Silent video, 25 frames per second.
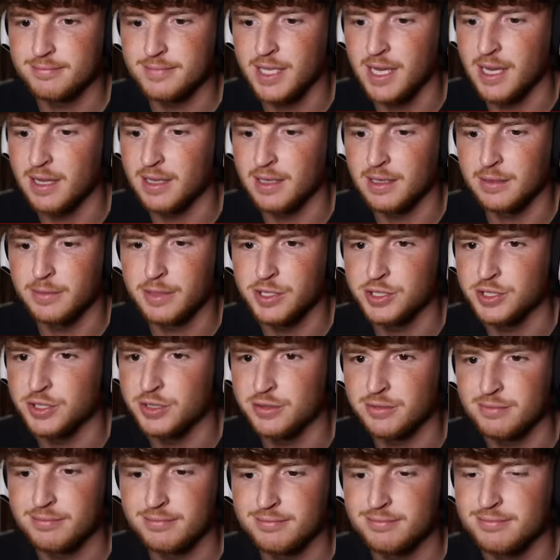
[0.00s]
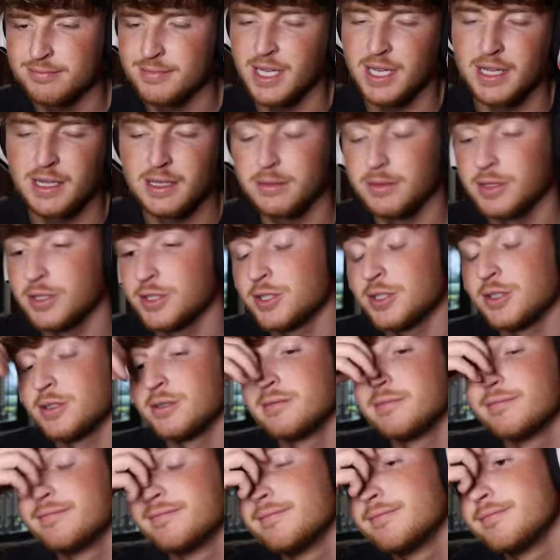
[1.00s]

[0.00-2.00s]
Not letting me shoot. Not letting me shoot.